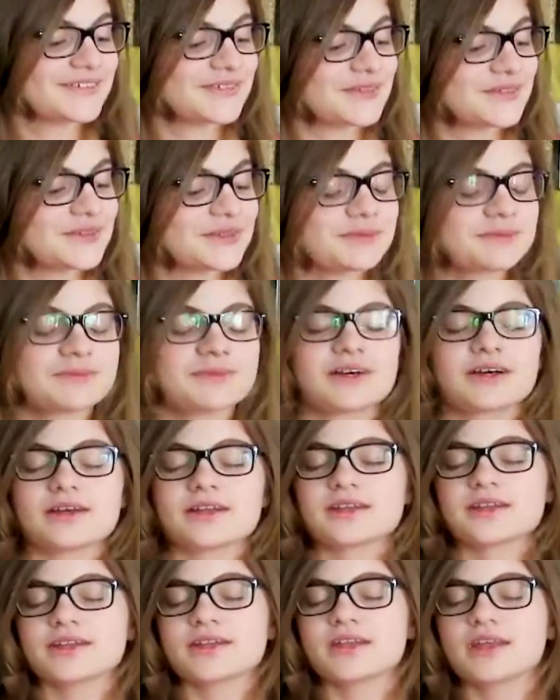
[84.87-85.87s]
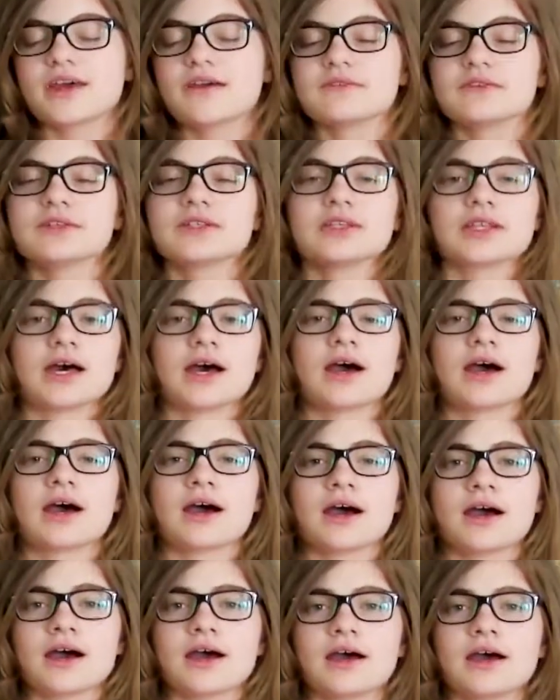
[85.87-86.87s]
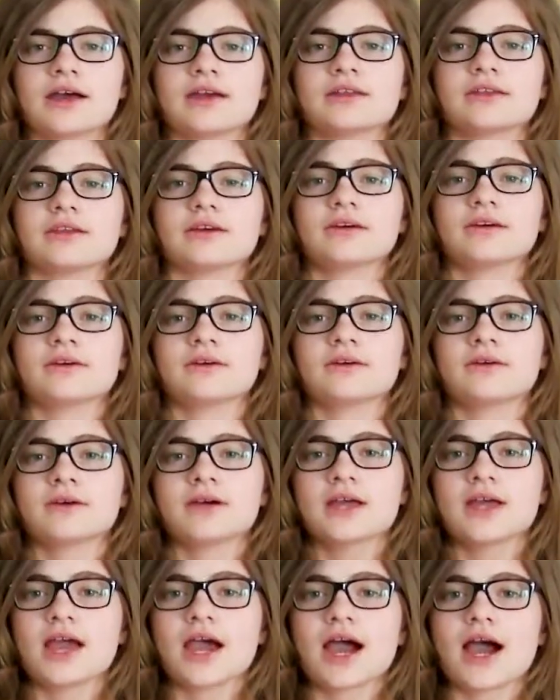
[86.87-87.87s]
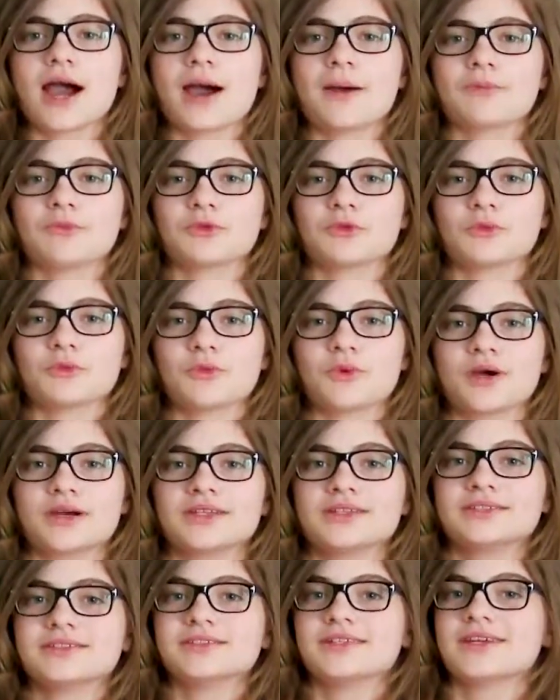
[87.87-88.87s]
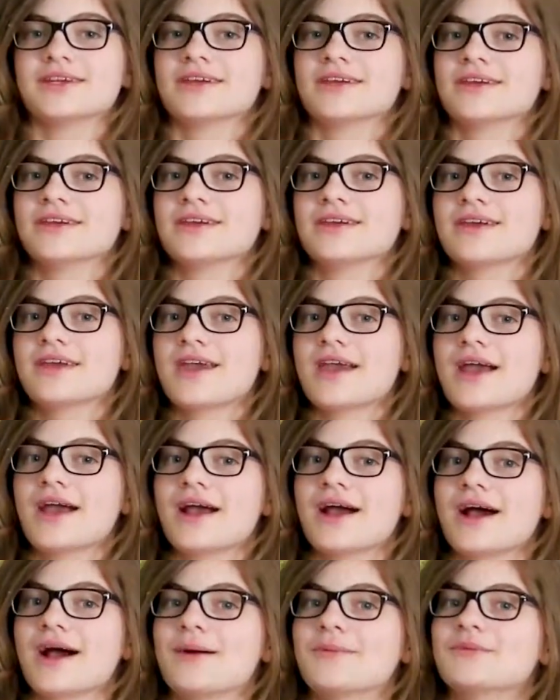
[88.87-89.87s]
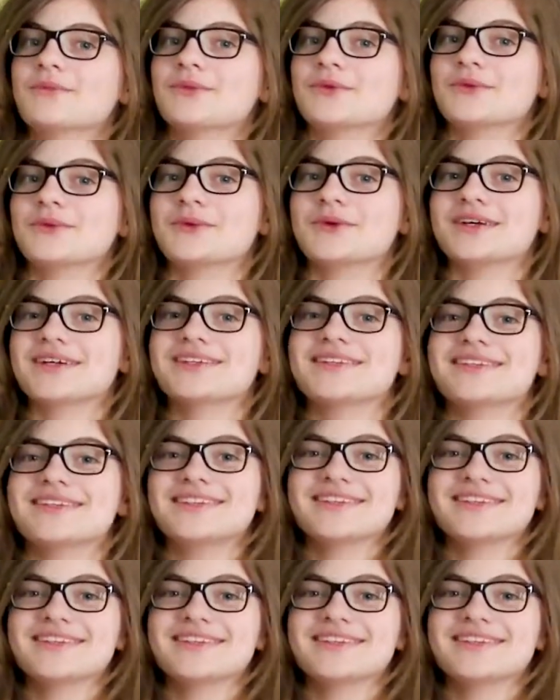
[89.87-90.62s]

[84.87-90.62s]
Shoot the money, never lie, no. I'm the one, yeah. I'm the one.